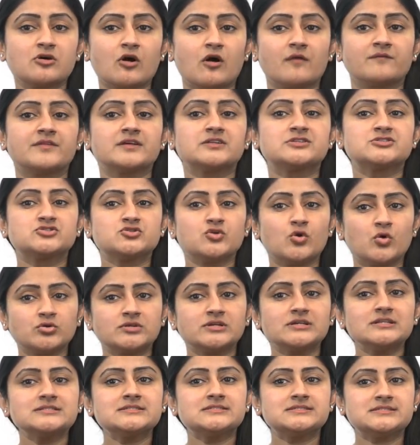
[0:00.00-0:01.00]
of the
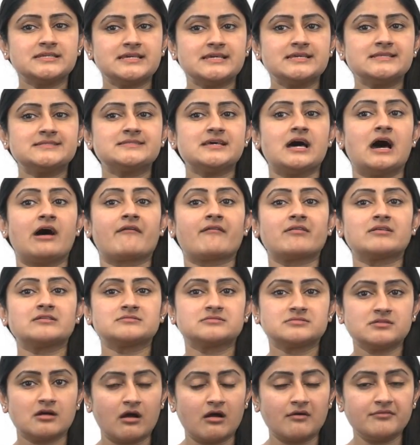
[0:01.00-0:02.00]
total seats are
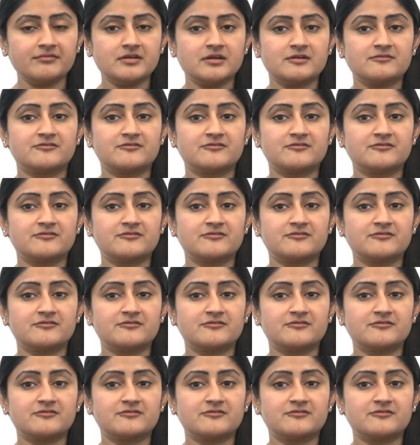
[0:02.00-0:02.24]
reserved